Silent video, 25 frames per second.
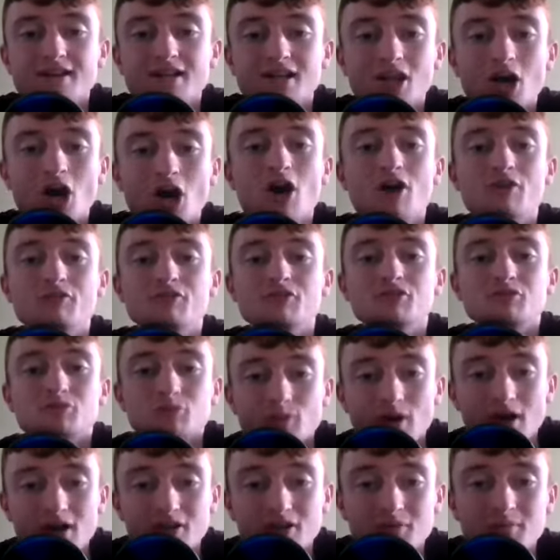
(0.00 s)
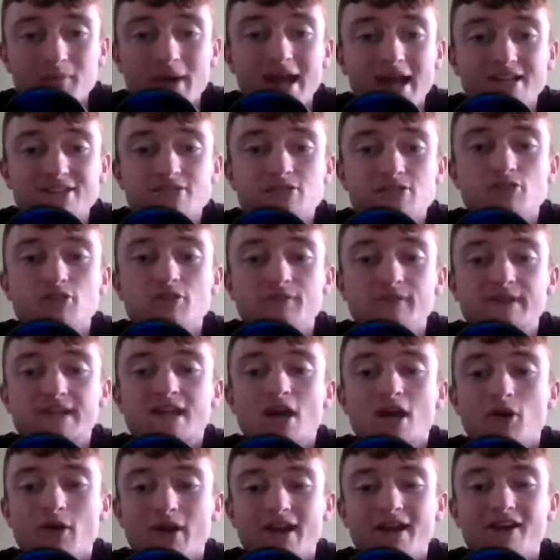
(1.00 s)
Hello everyone, welcome back to another
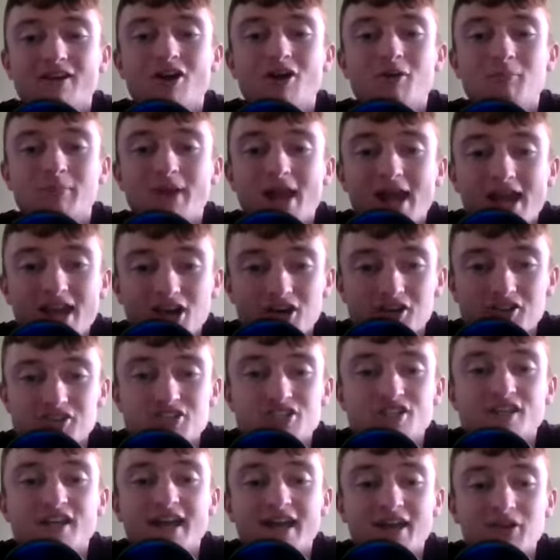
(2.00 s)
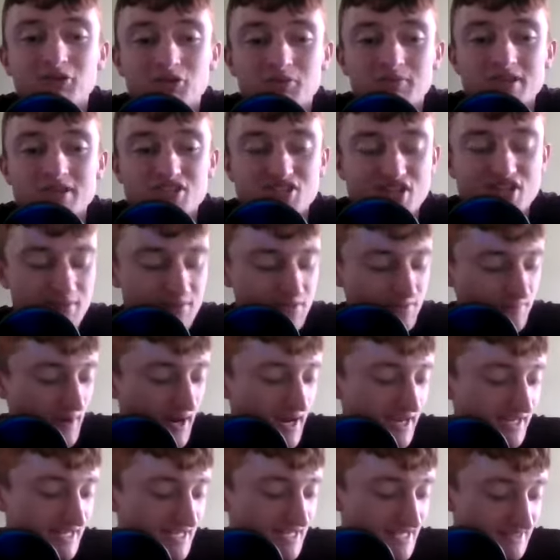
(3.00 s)
video here on Play on GAA with me, Seamus
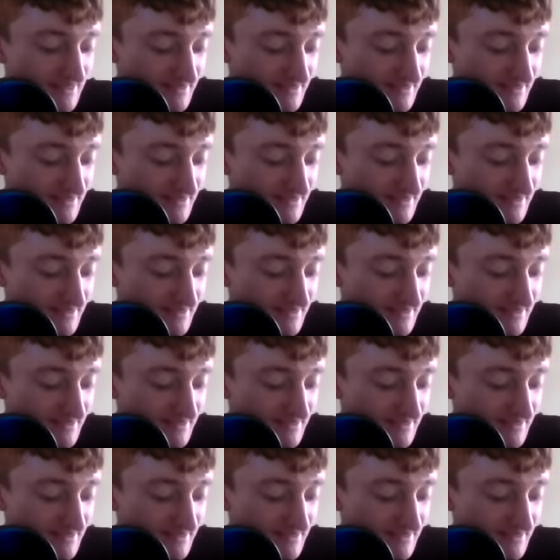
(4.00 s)
Brady.